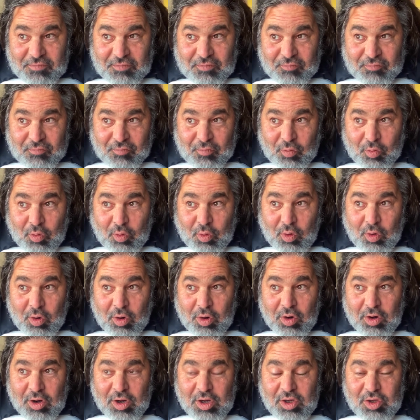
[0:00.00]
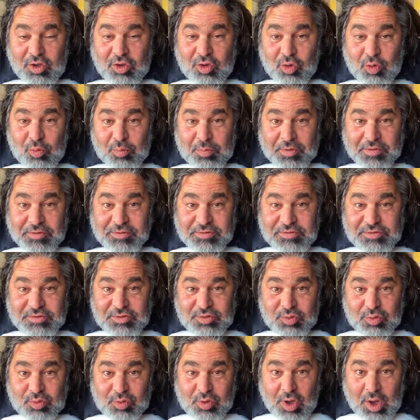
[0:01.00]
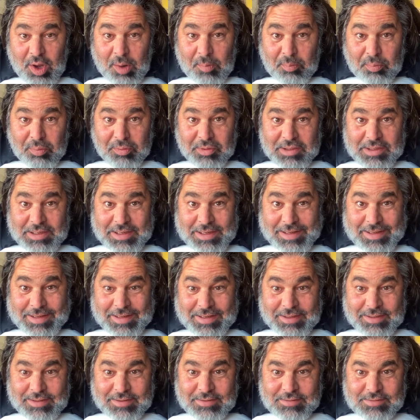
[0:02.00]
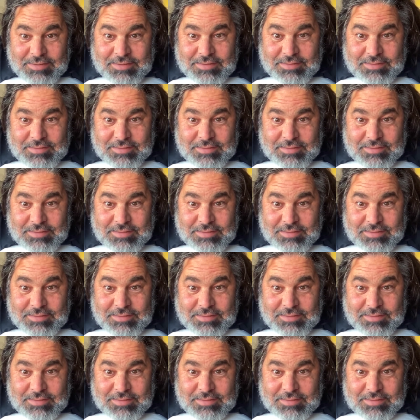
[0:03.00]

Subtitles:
for humans to comprehend.